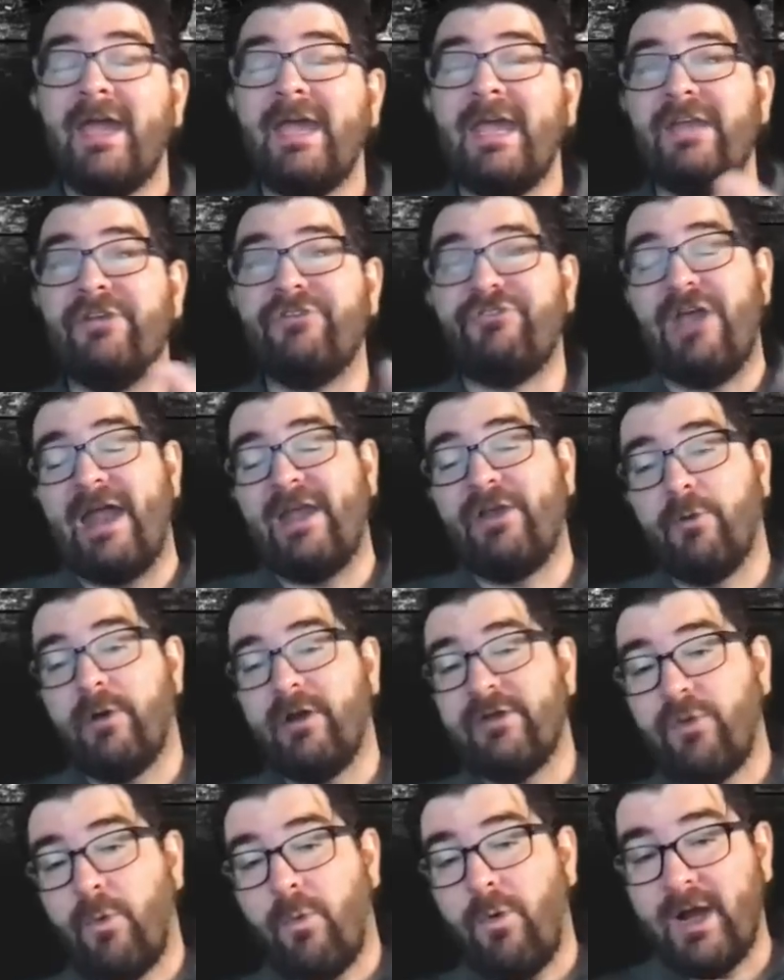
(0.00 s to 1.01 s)
In
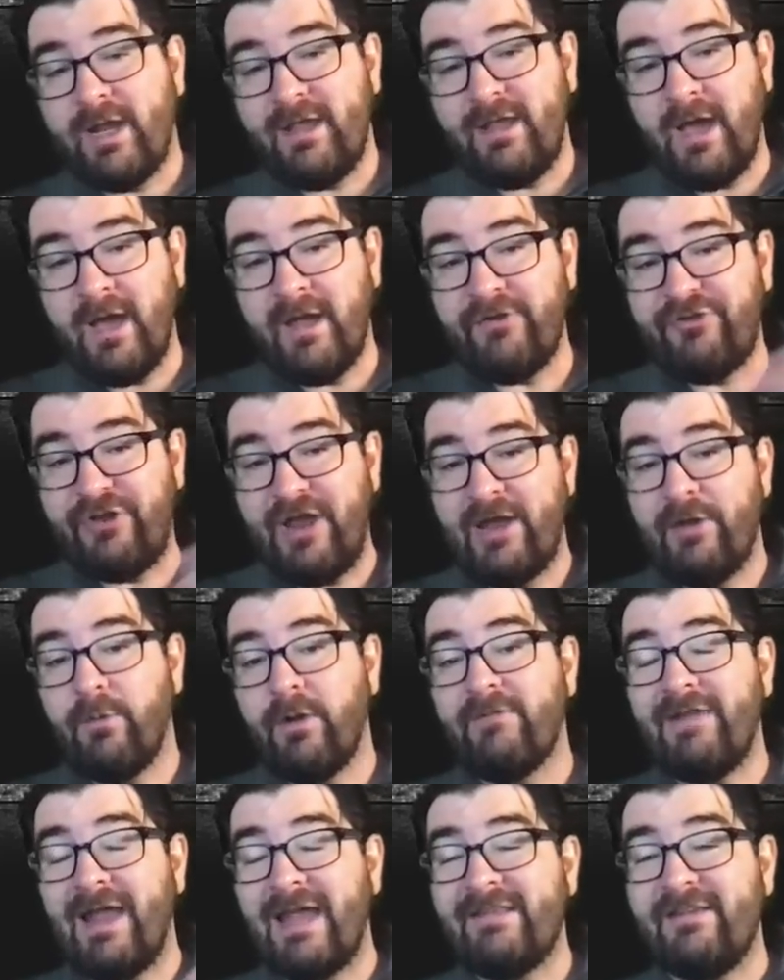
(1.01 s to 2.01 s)
January of
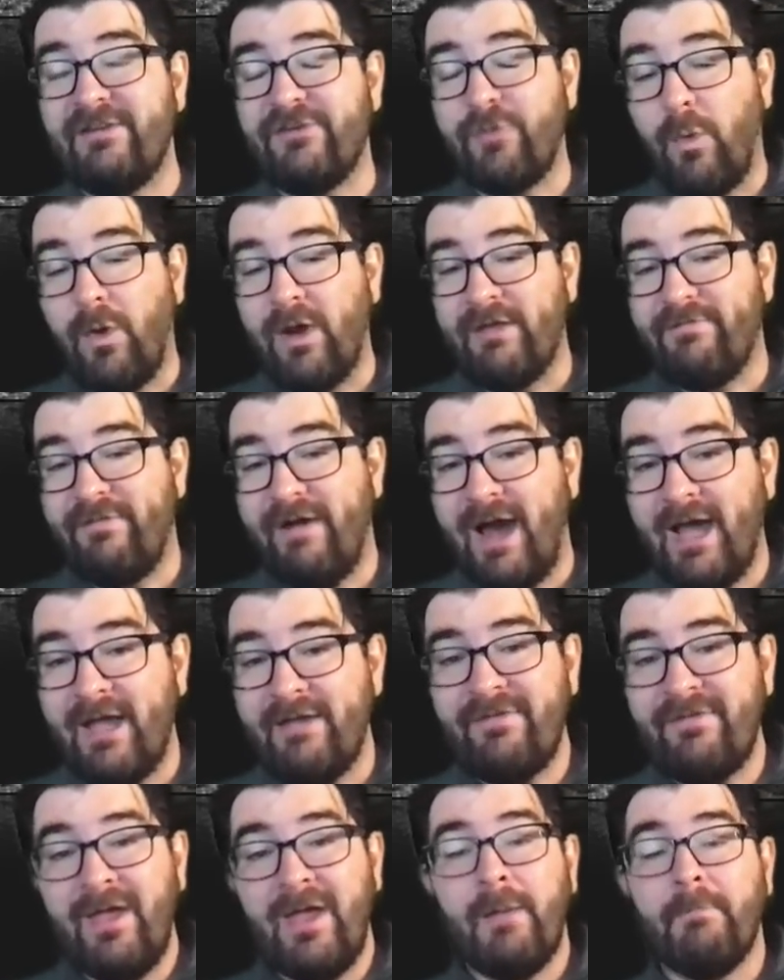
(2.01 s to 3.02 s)

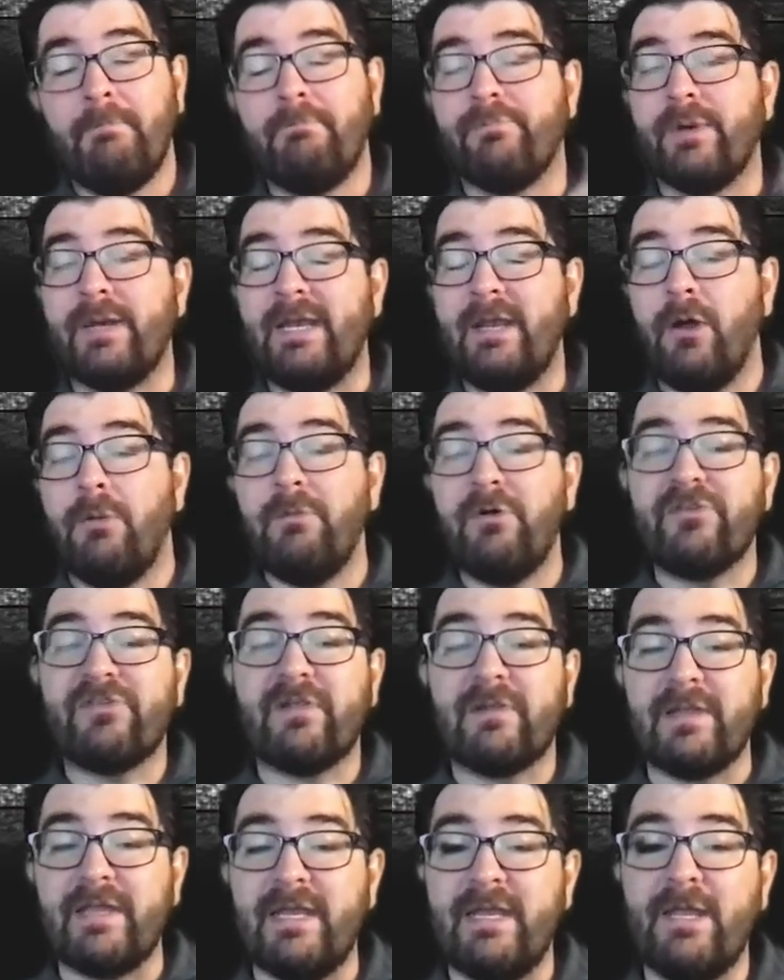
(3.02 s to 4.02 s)
1925, Benito
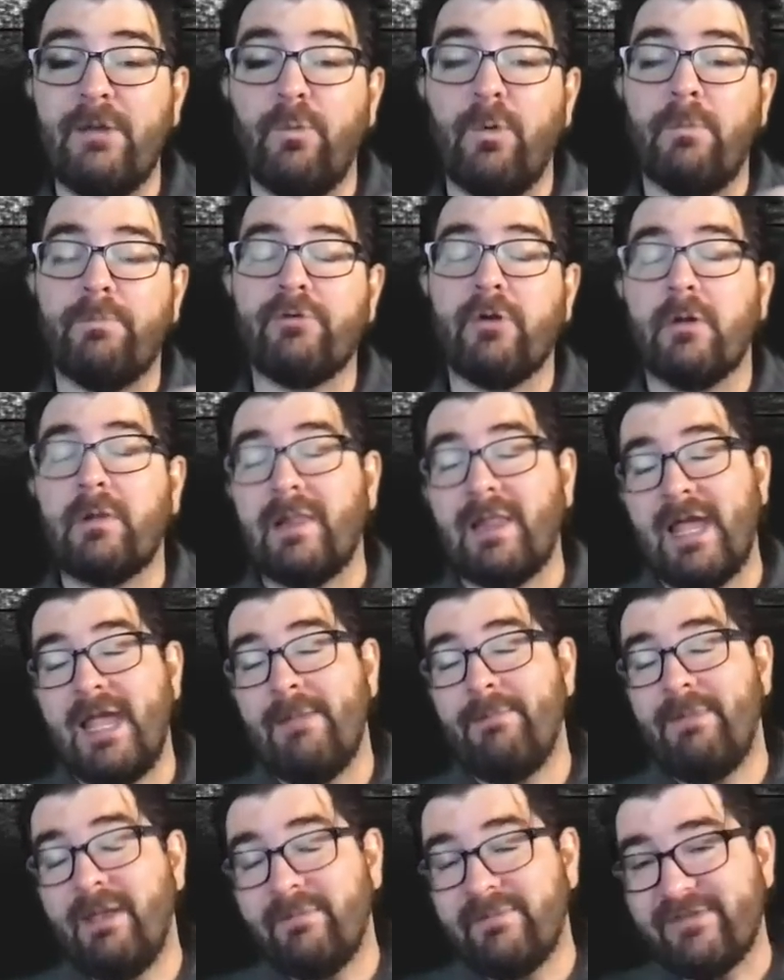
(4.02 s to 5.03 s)
Mussolini will
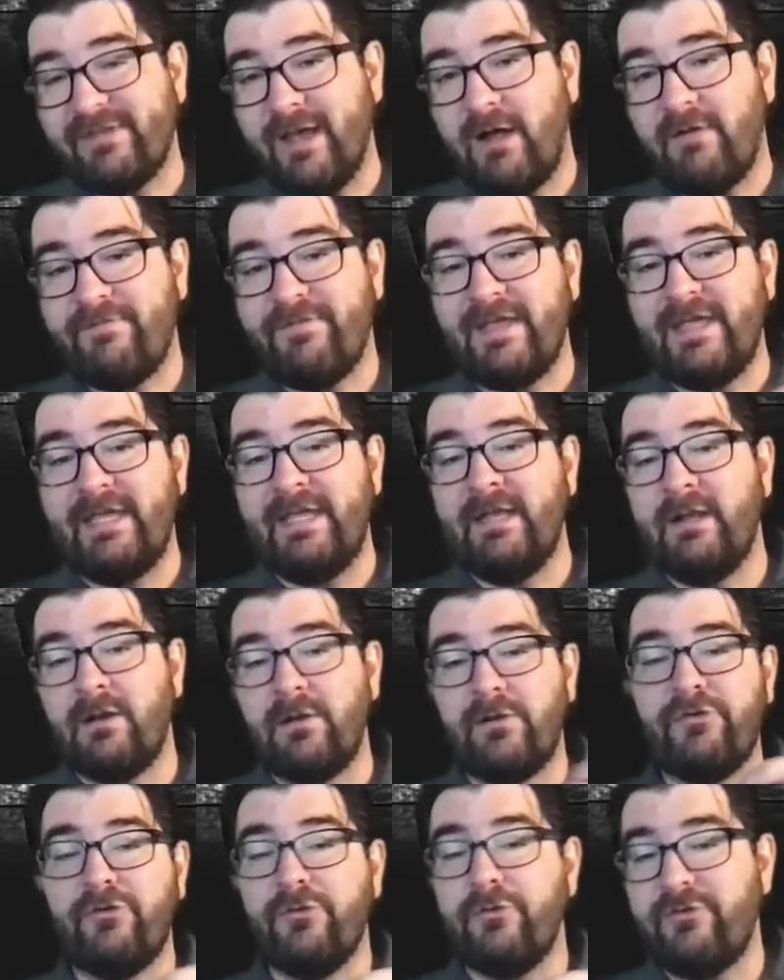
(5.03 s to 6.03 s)
proclaim himself
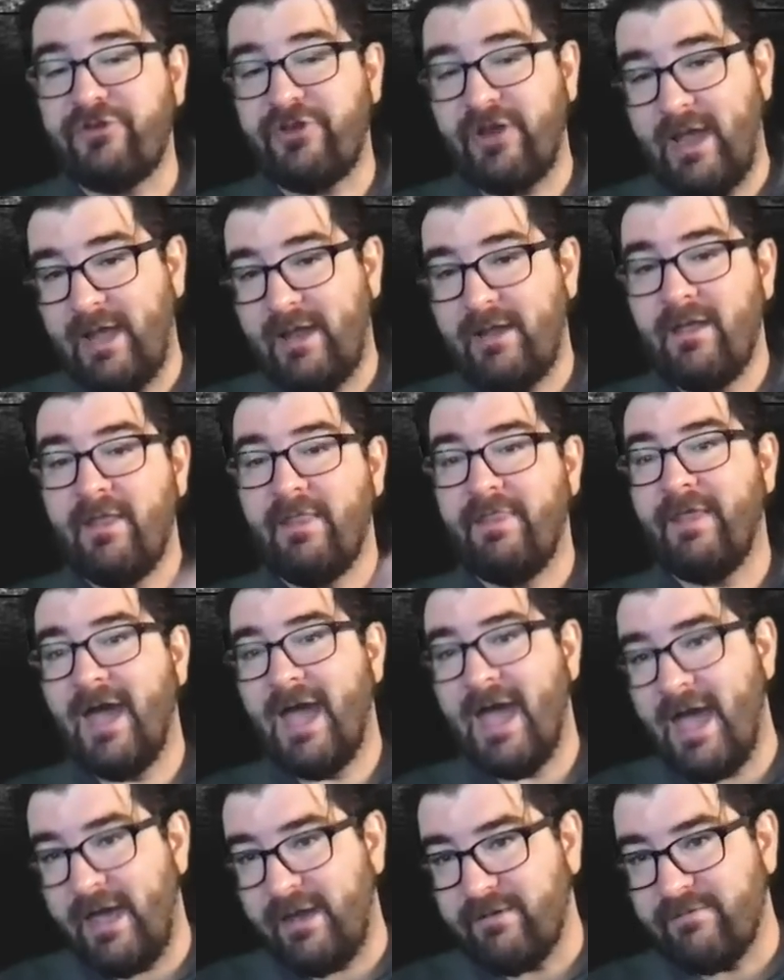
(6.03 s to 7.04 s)
Il Duce, the
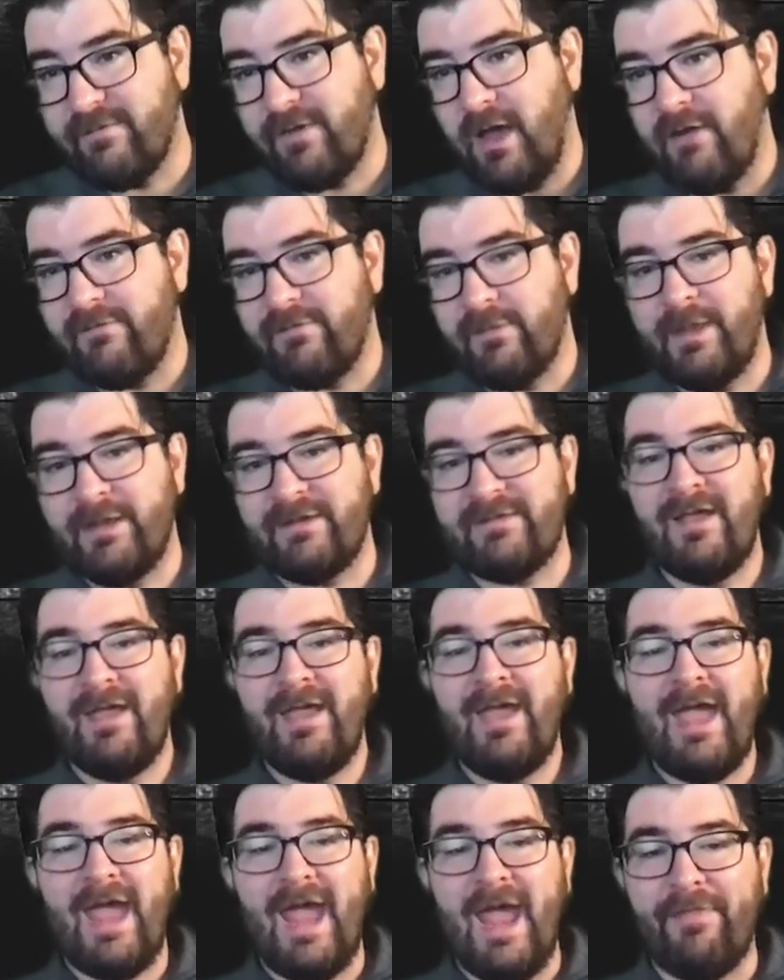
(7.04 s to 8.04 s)
head of government
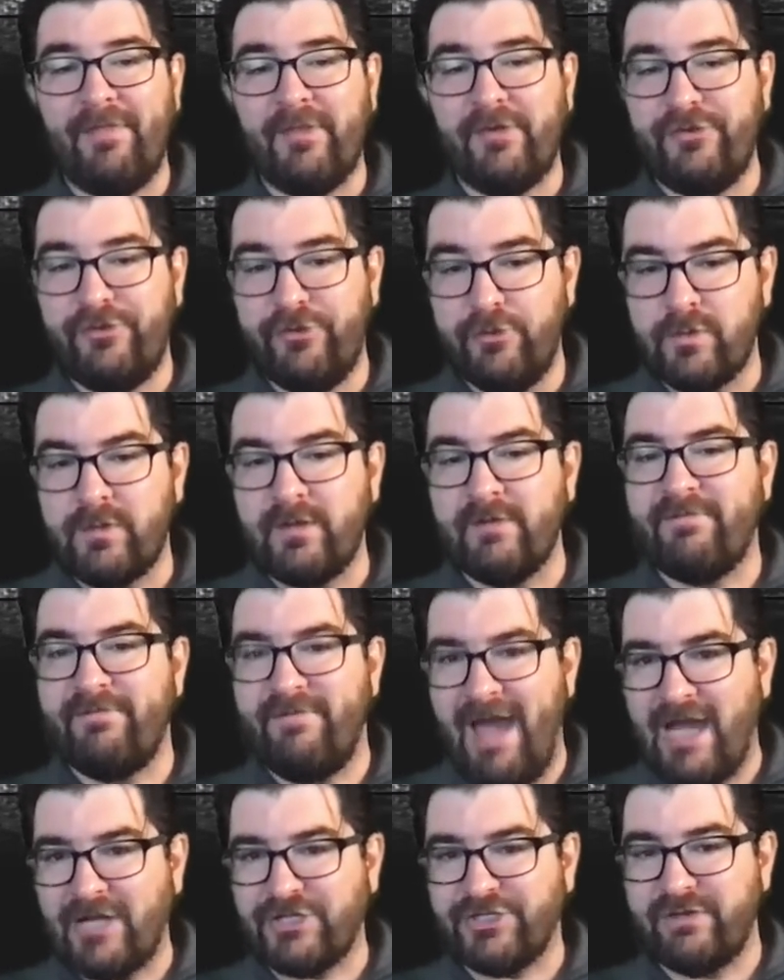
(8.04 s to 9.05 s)
and the Duke of
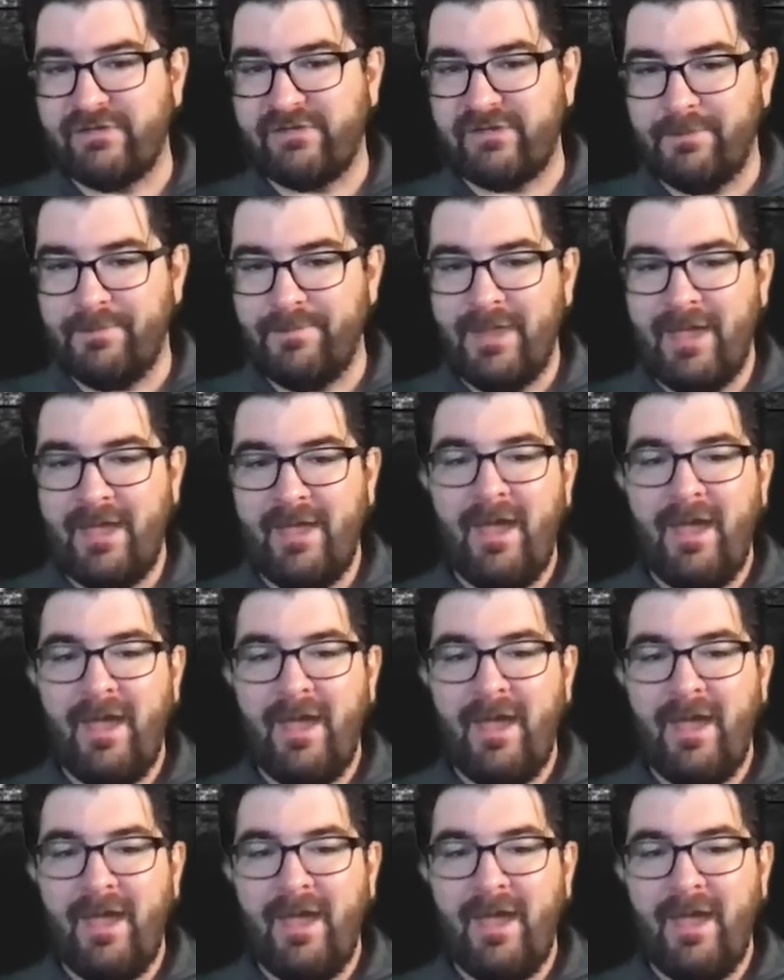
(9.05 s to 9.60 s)
Fascism.